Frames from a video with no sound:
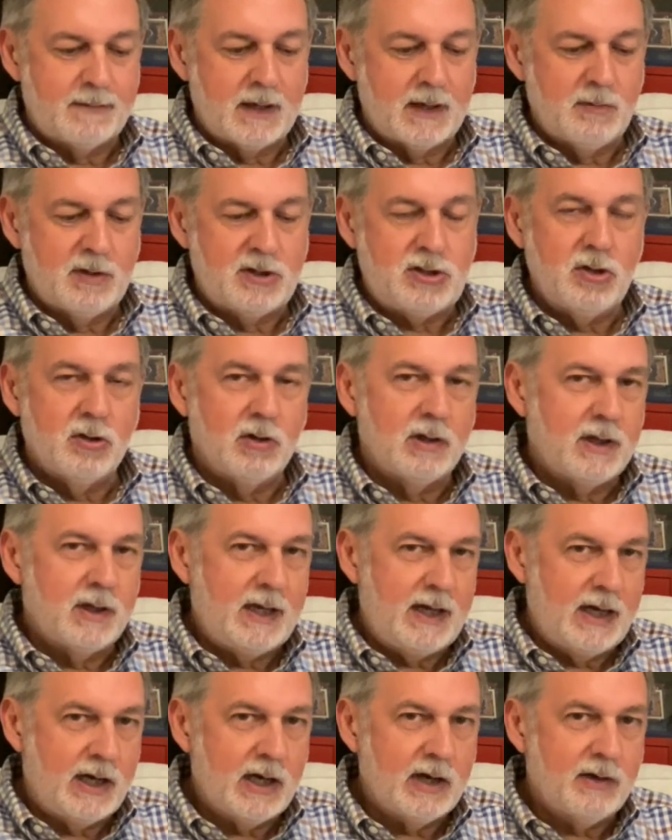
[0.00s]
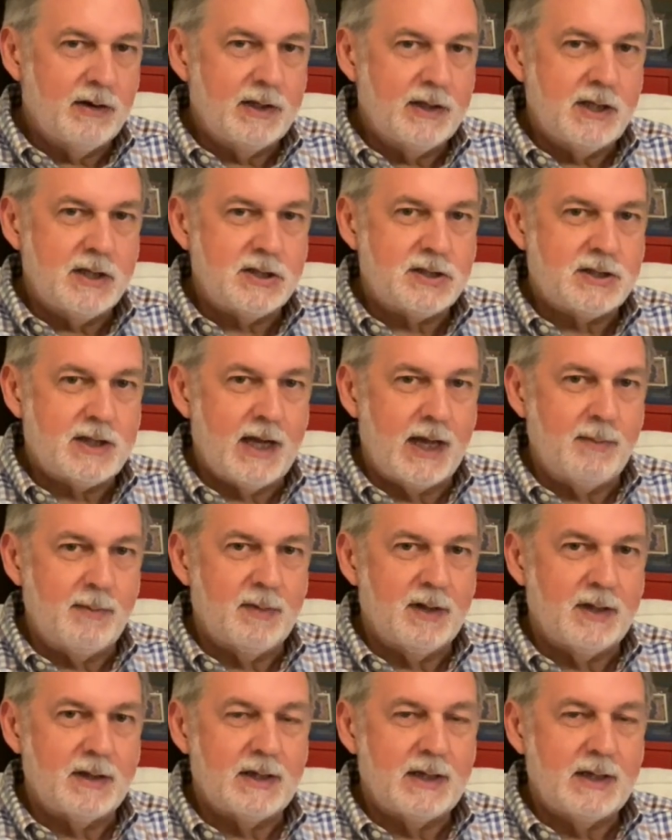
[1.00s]
But you'll hear in this
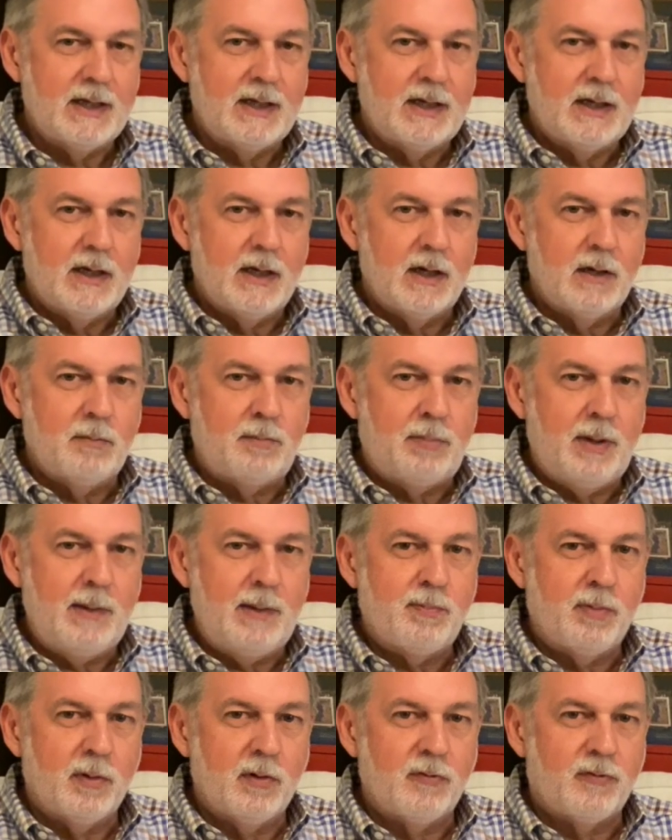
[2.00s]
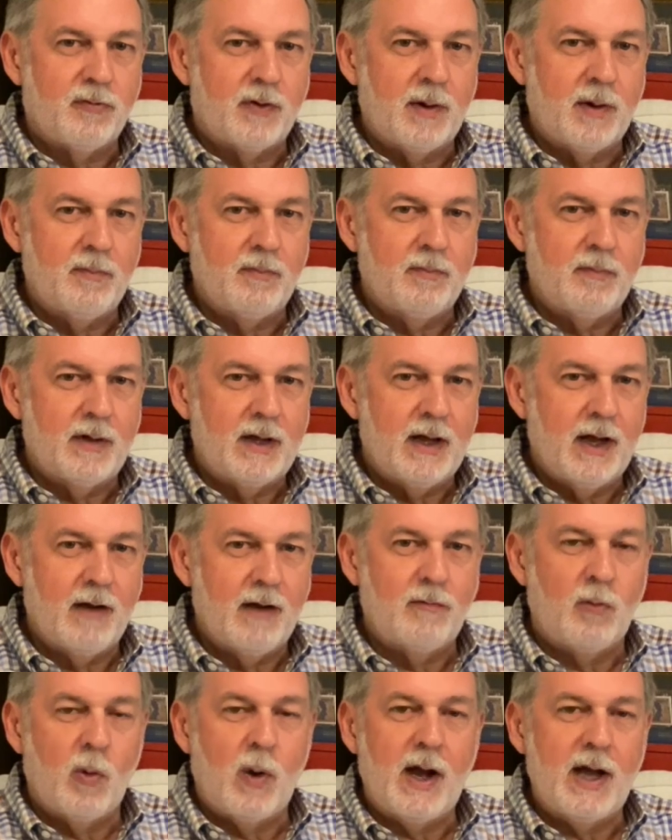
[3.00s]
statement people from a
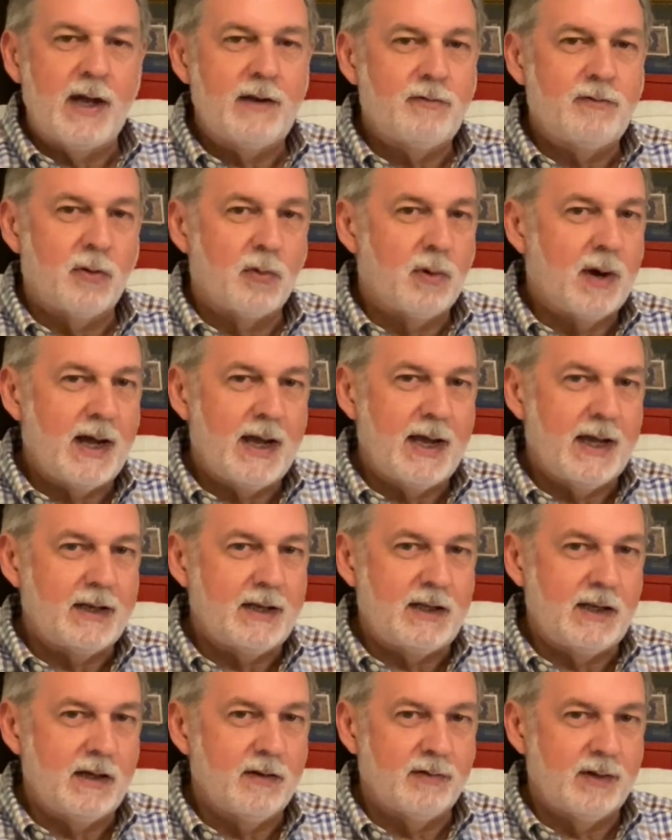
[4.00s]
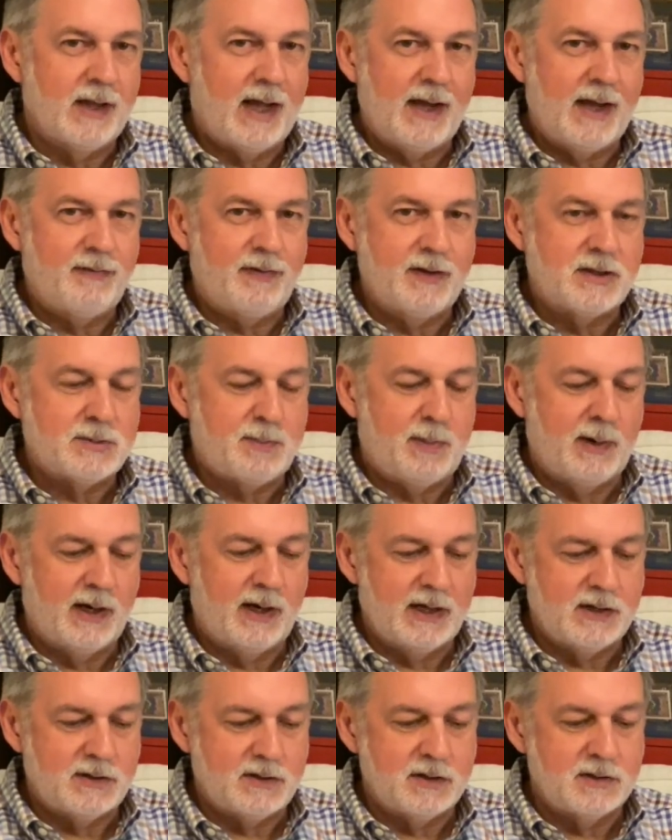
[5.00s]
wide variety of life
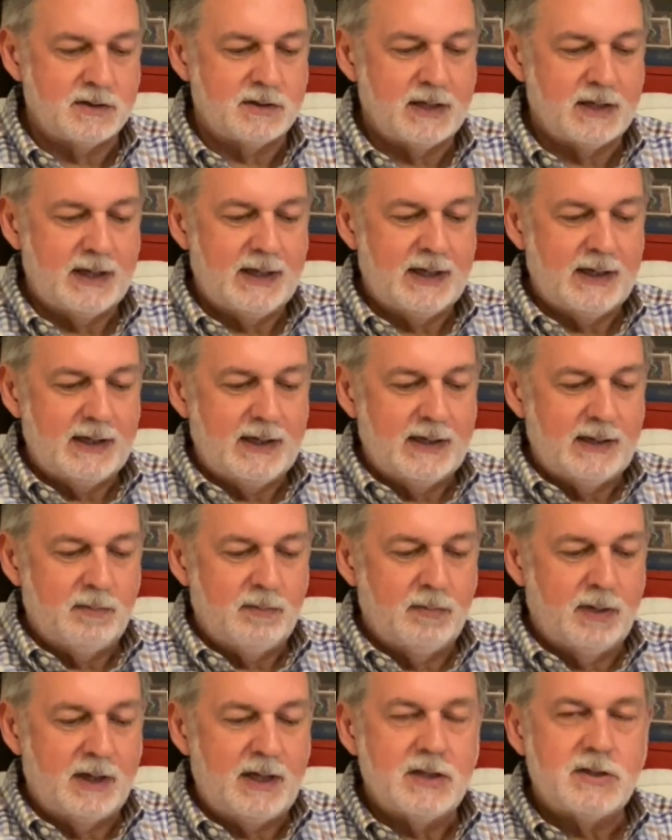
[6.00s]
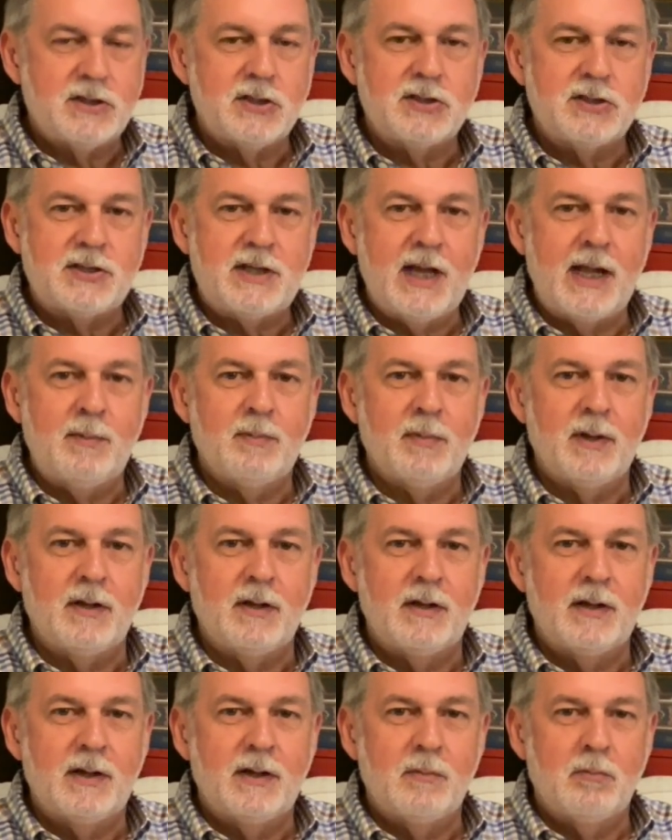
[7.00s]
experiences. But it's a statement
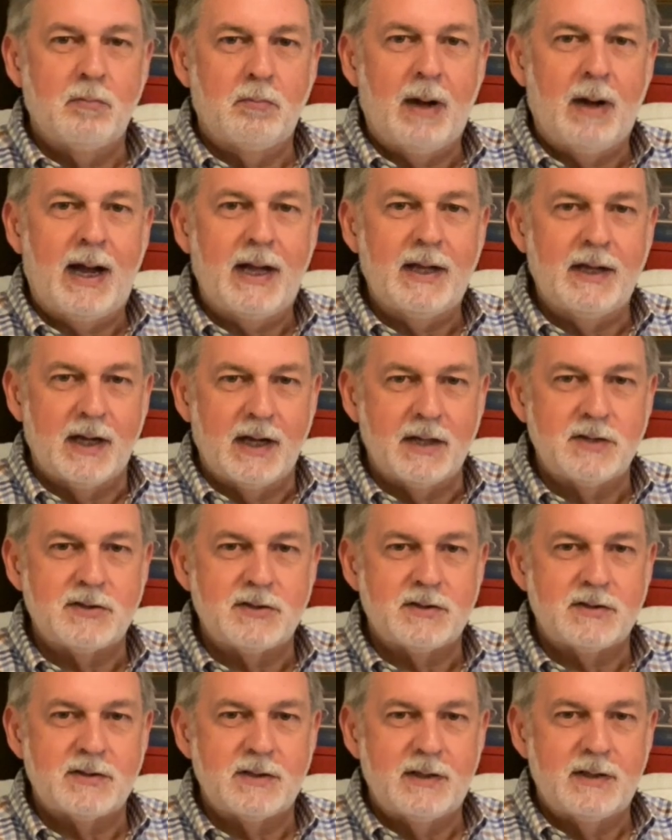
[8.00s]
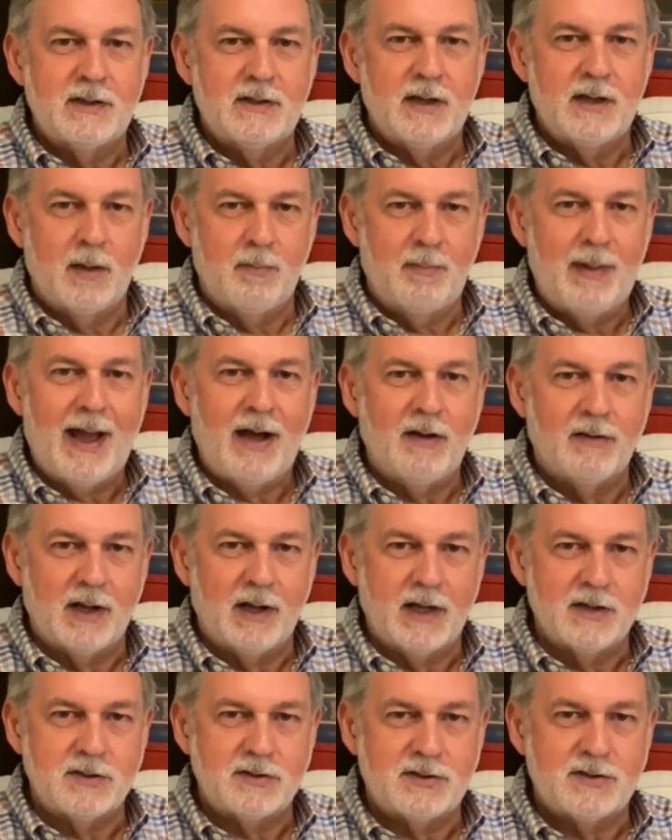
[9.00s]
by us, about
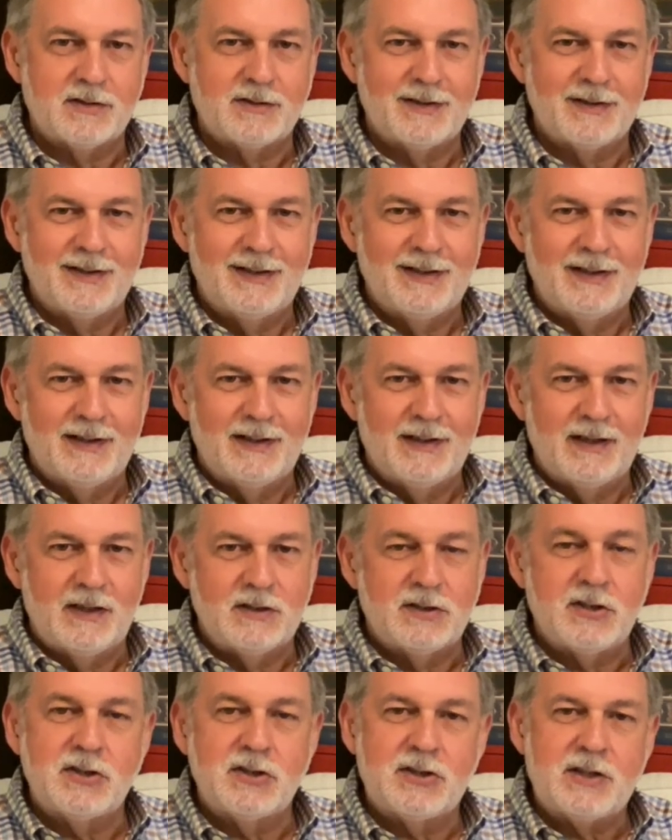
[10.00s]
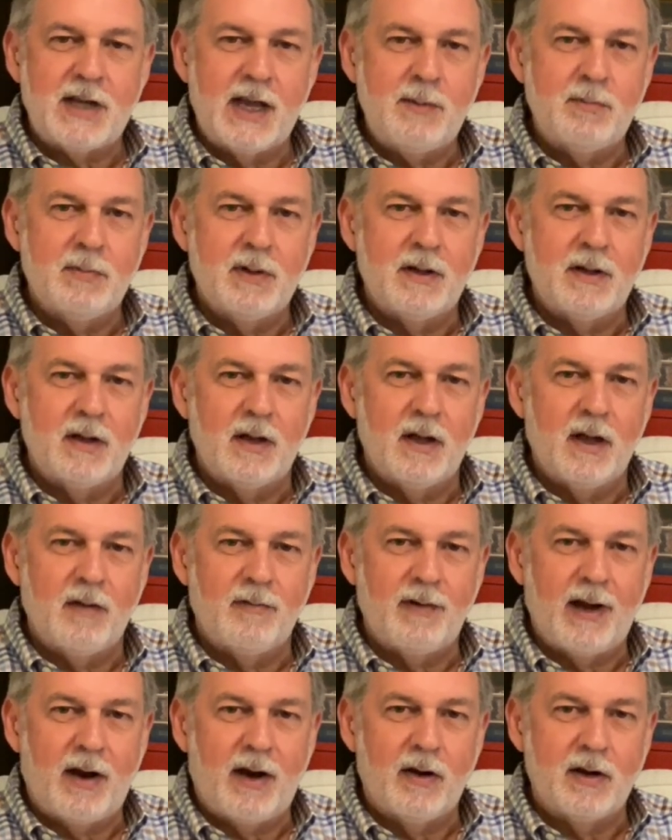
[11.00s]
us. It's a statement of
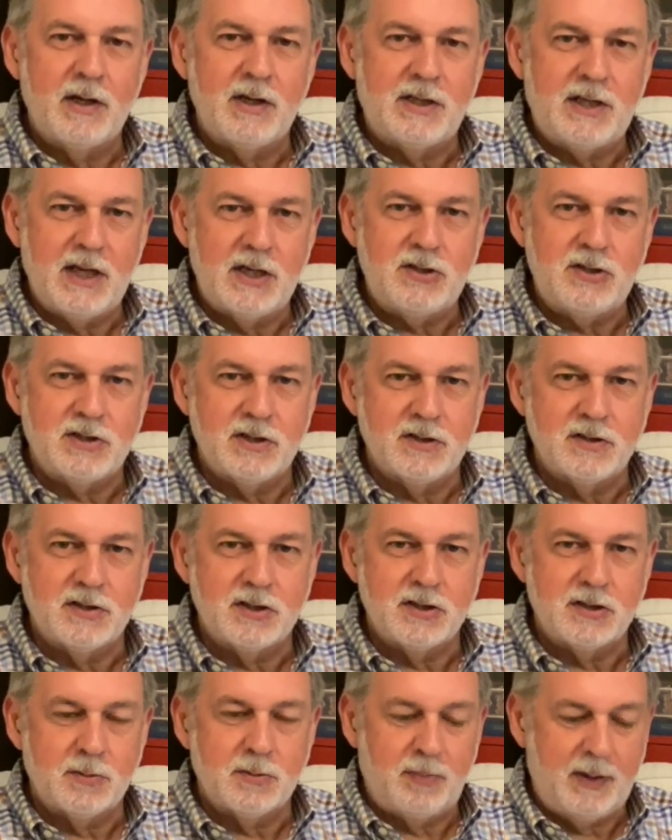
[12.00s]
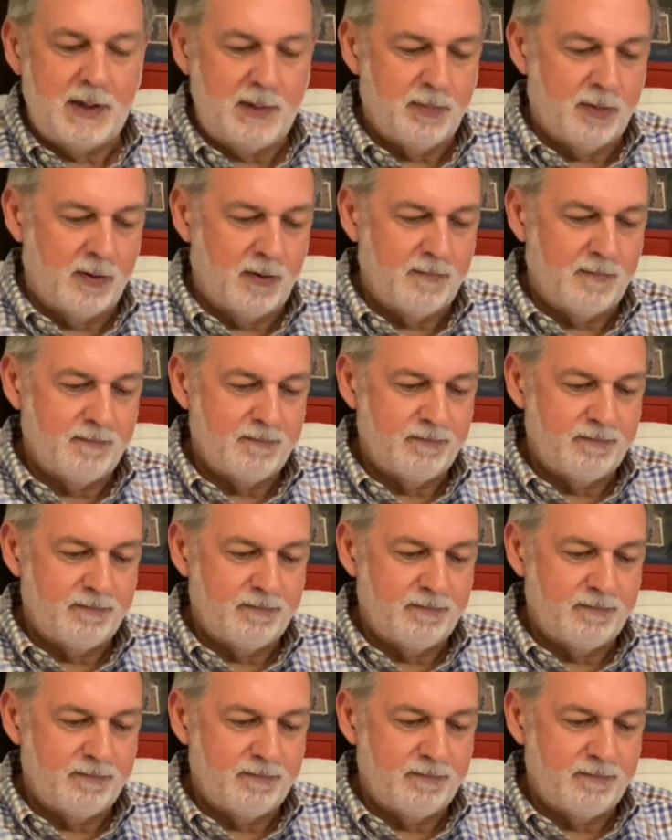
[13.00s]
our intentions as a people.